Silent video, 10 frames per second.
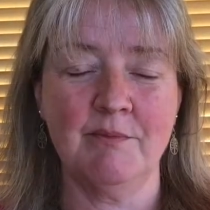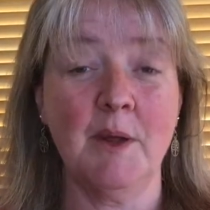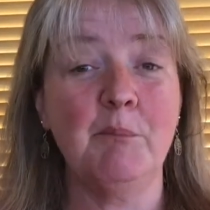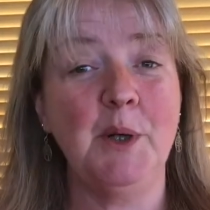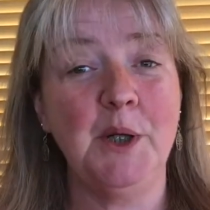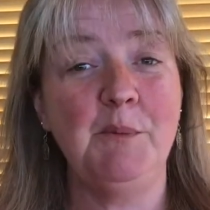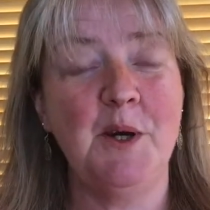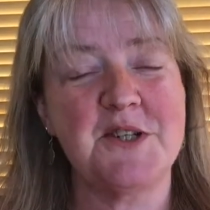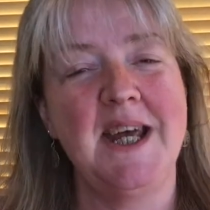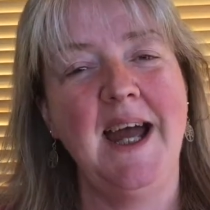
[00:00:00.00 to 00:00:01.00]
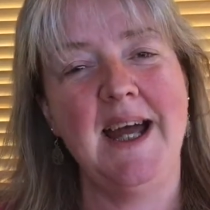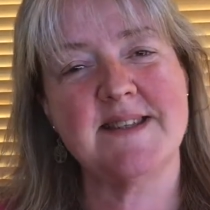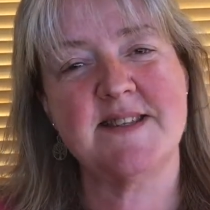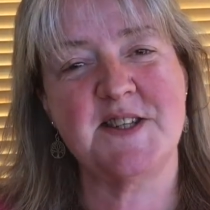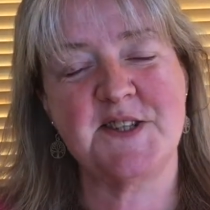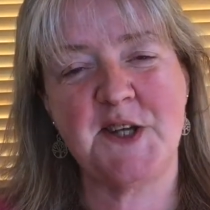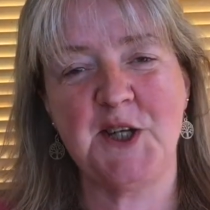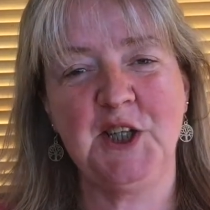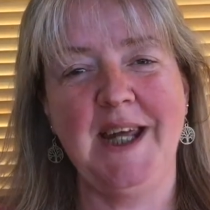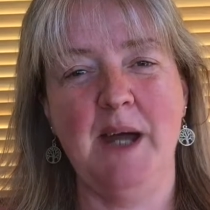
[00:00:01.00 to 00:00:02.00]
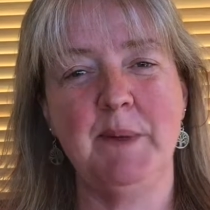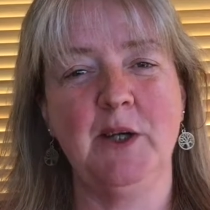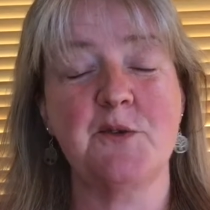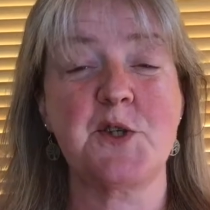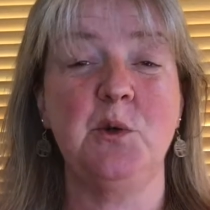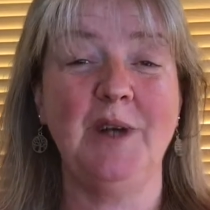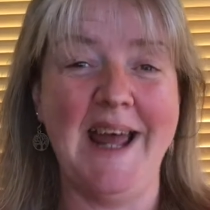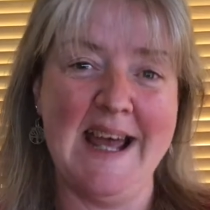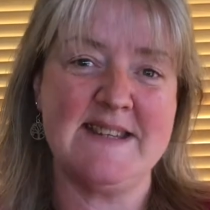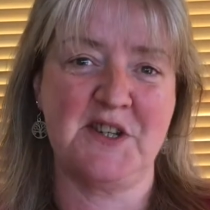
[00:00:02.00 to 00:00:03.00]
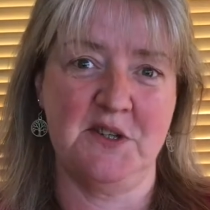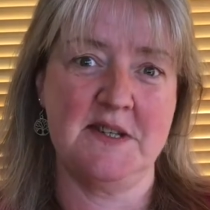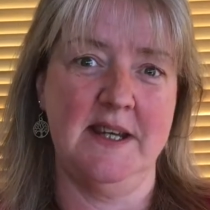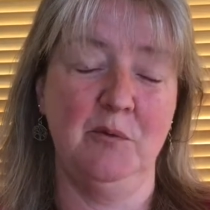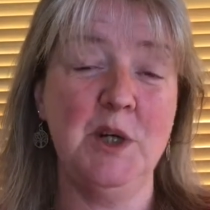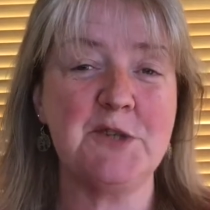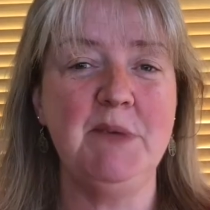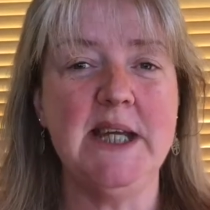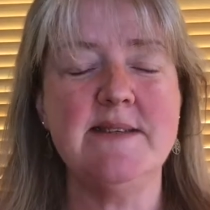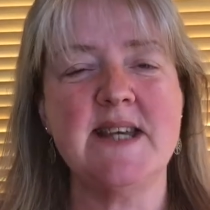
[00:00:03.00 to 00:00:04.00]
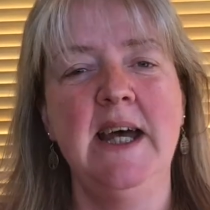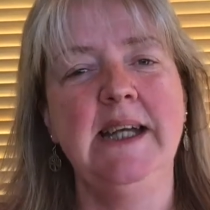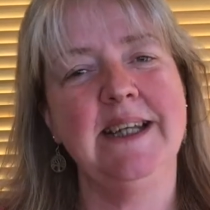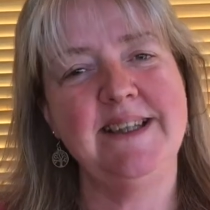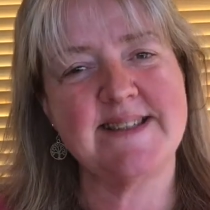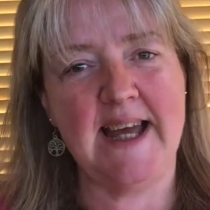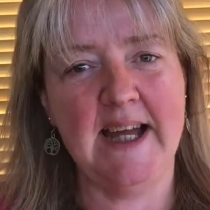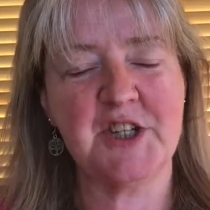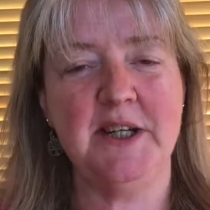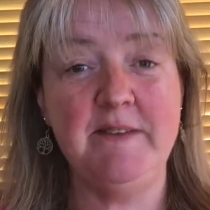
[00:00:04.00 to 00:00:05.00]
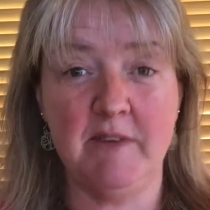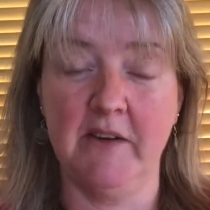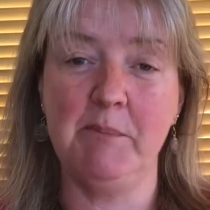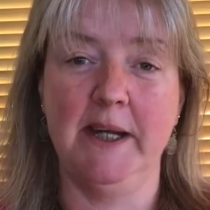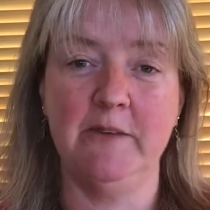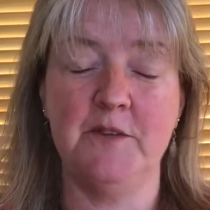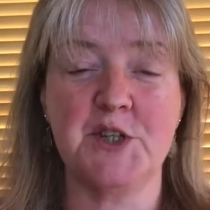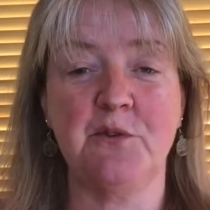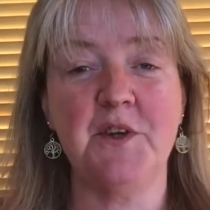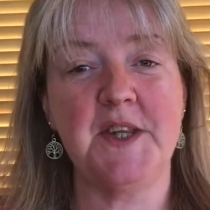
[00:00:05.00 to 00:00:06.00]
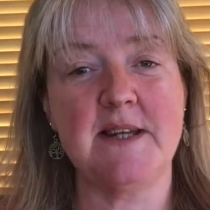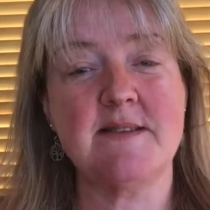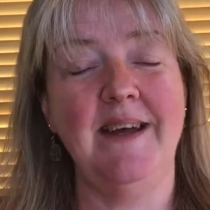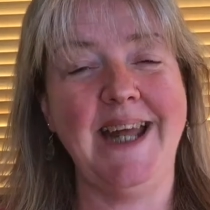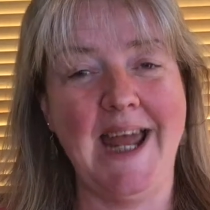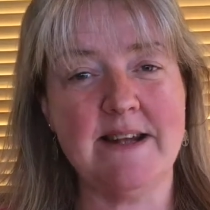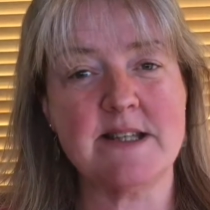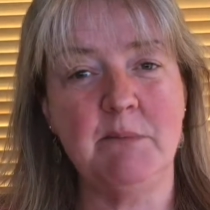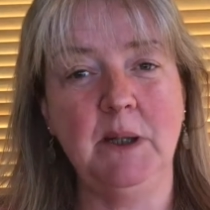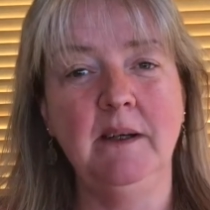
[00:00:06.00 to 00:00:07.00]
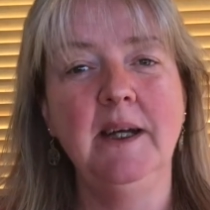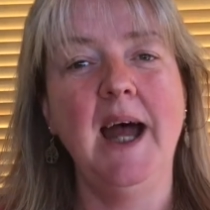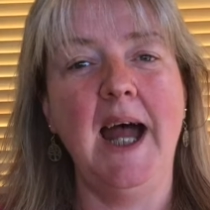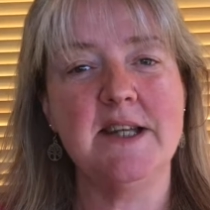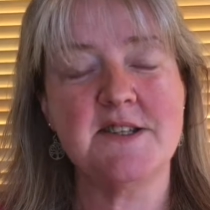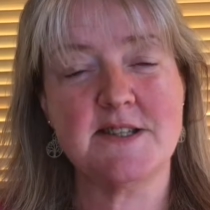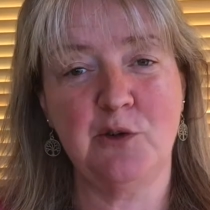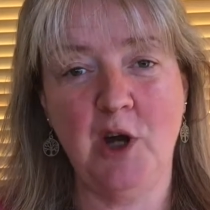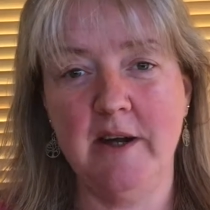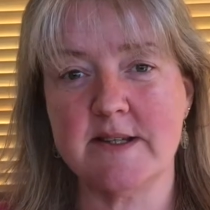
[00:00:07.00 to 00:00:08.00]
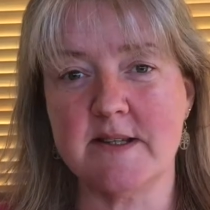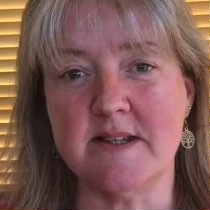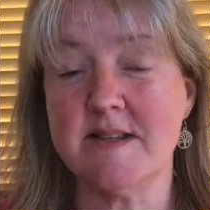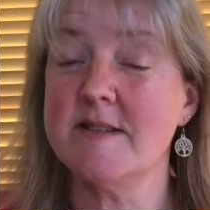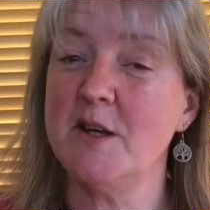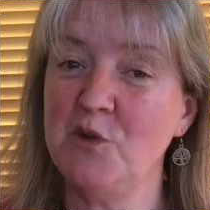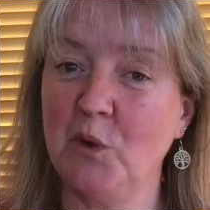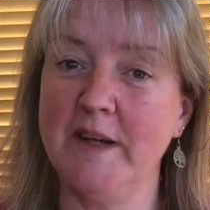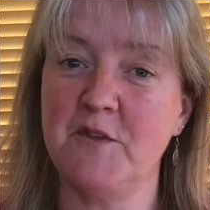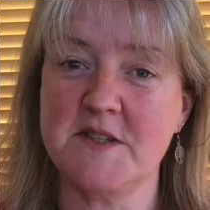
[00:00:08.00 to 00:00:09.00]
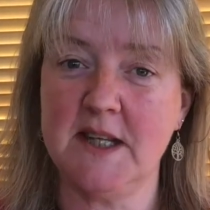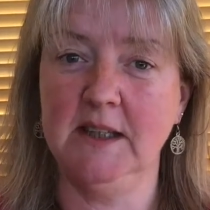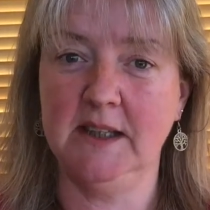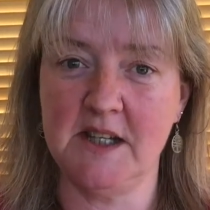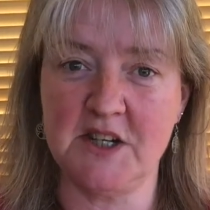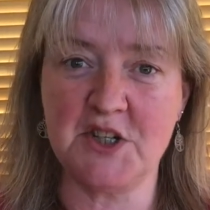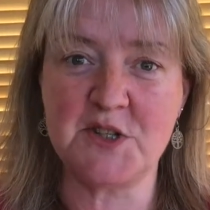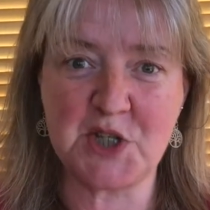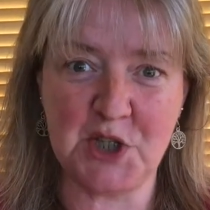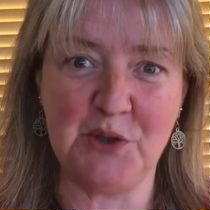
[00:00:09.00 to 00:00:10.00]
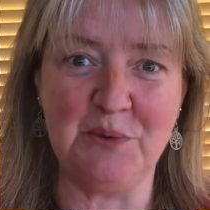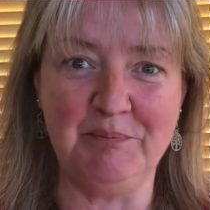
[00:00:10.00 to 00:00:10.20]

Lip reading: bergamot has certain chemicals called esters in, which means that it's actually very beneficial for things like eczema and psoriasis, so great for skin conditions too.